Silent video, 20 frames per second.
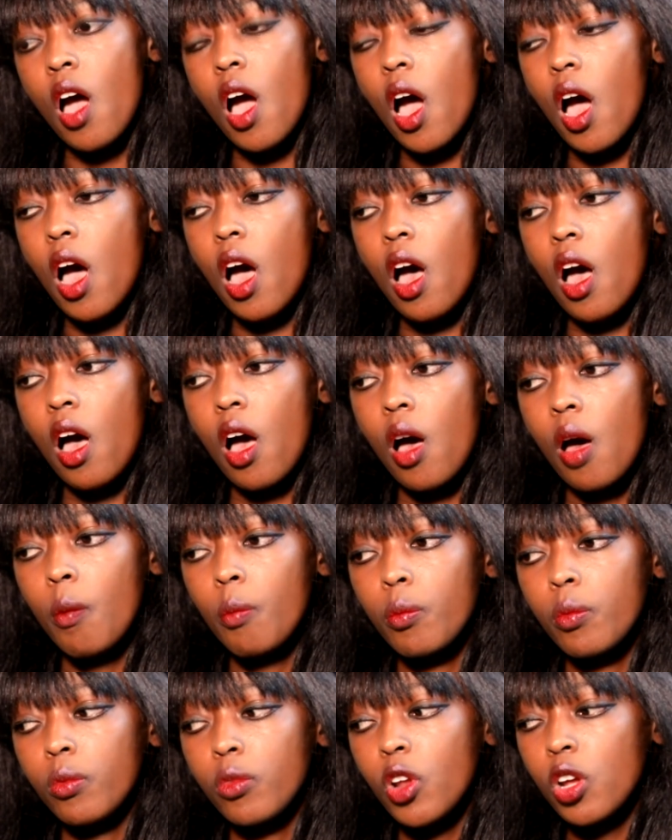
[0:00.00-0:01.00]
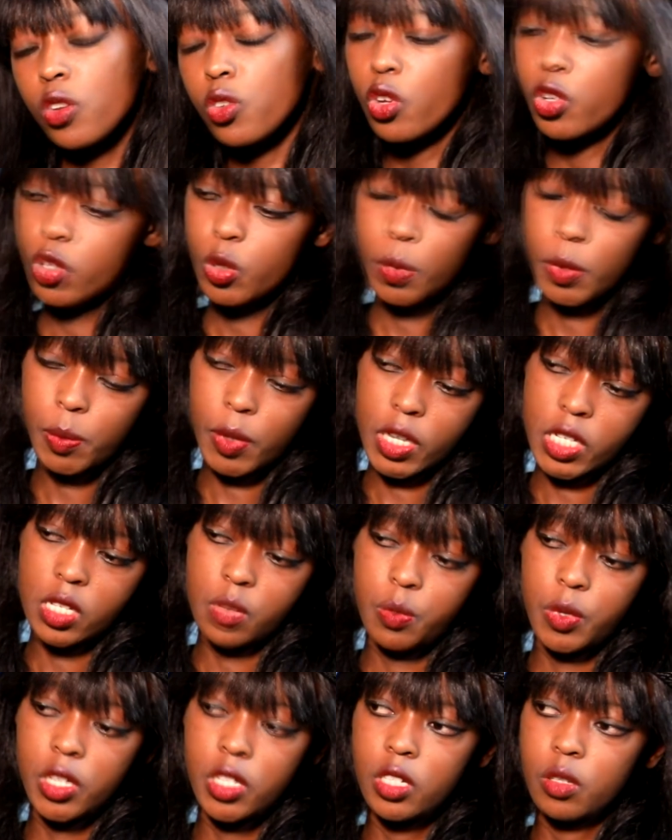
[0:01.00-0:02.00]
I'm not going to be
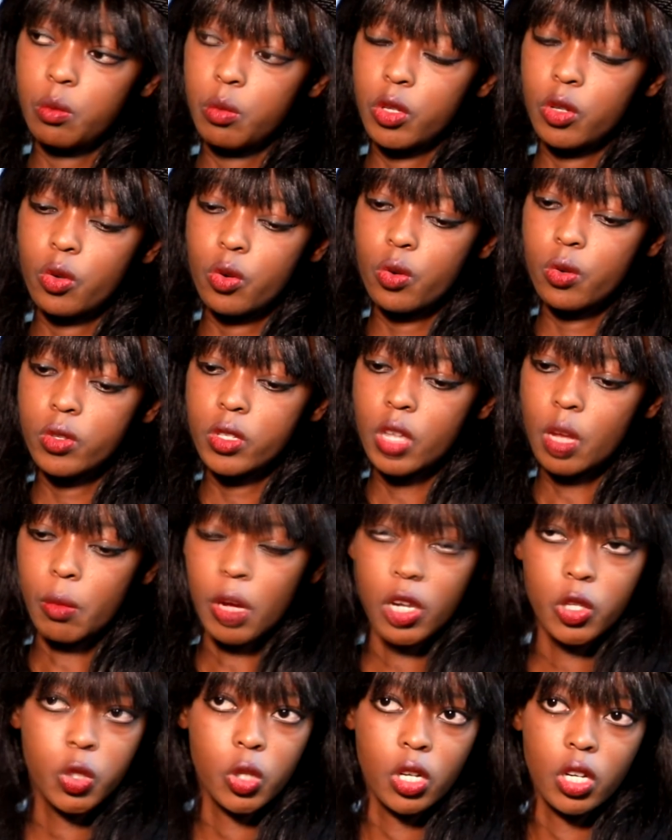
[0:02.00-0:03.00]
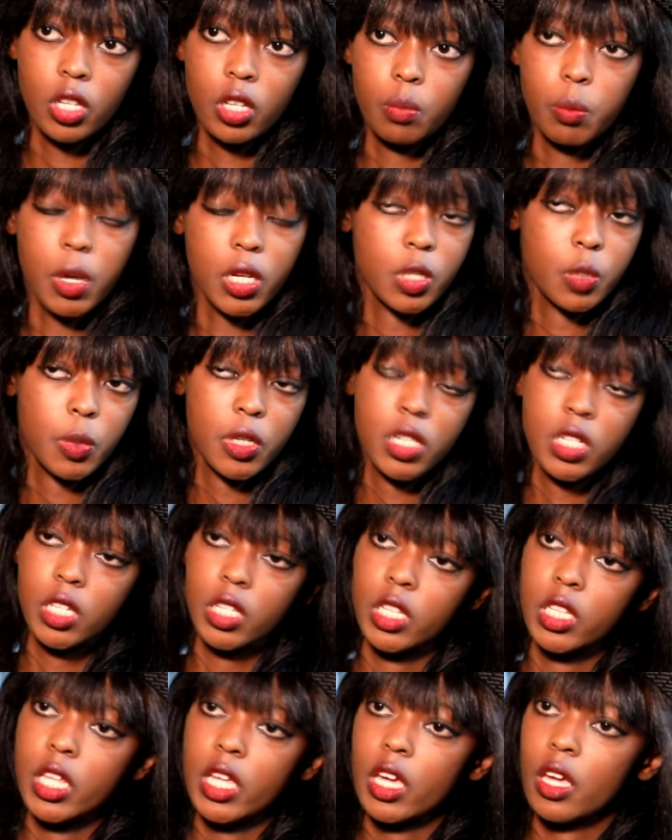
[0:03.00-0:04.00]
participating because I'm actually
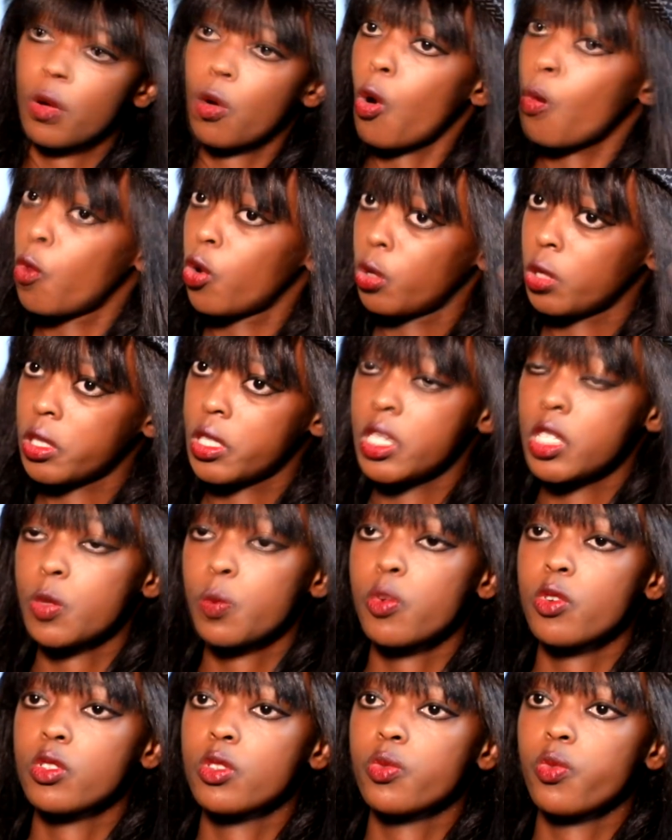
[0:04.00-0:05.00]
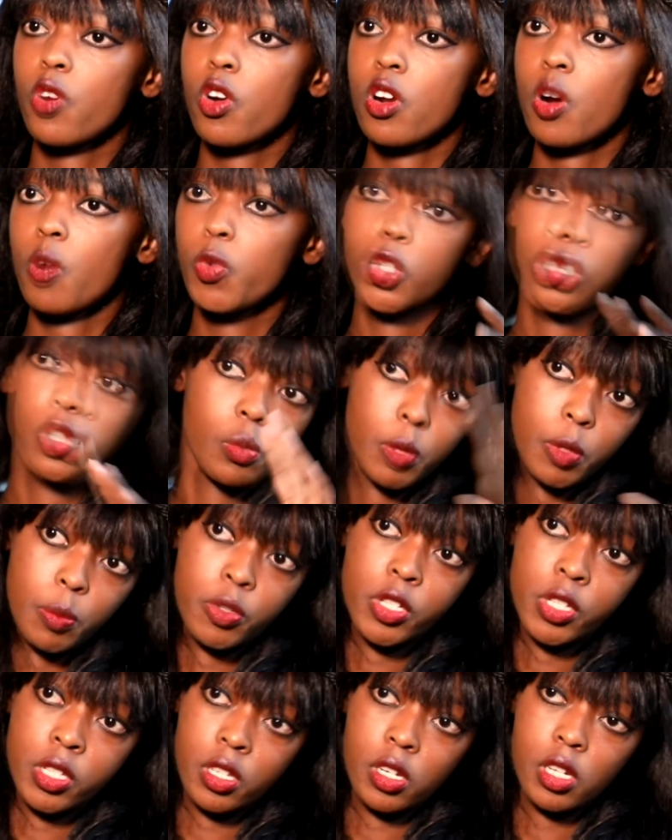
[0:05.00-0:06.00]
participating in the Commonwealth Esports Forum, which will be
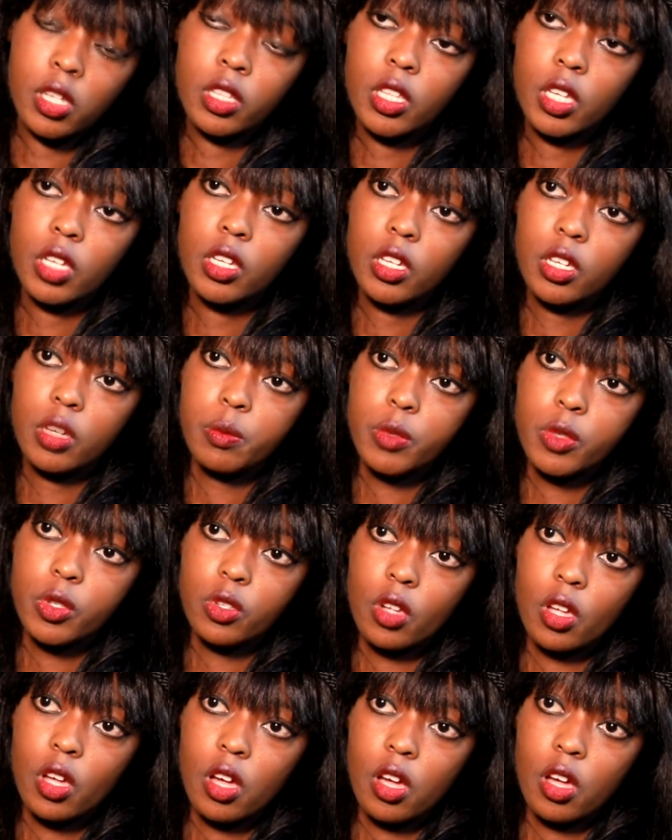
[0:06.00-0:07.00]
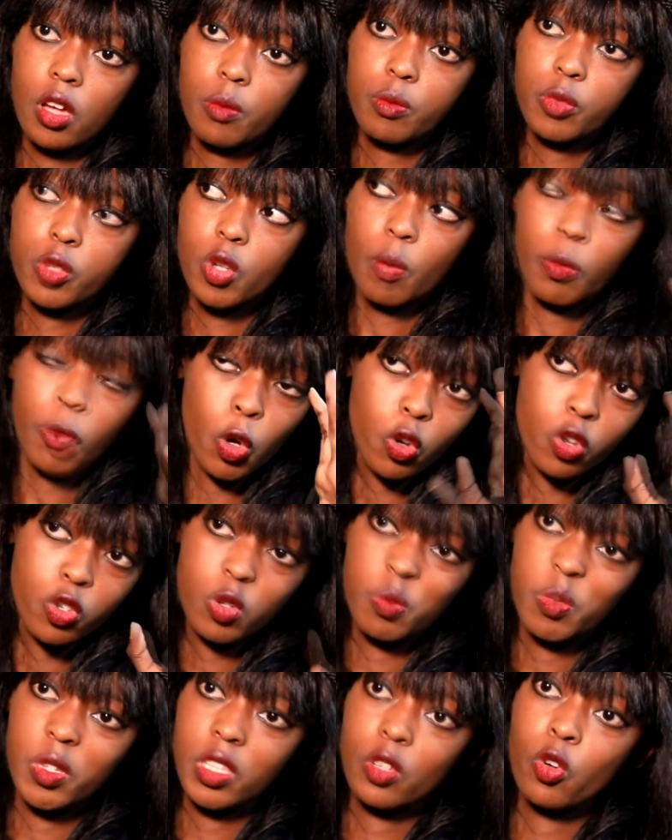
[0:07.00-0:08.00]
preceding the games. So I'm not going
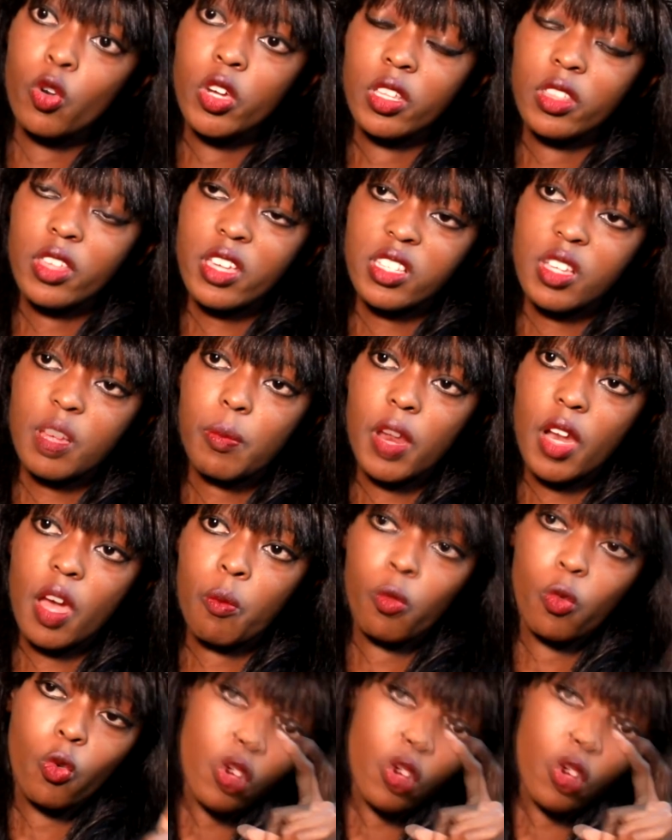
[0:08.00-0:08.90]
to be going there as a player, I'm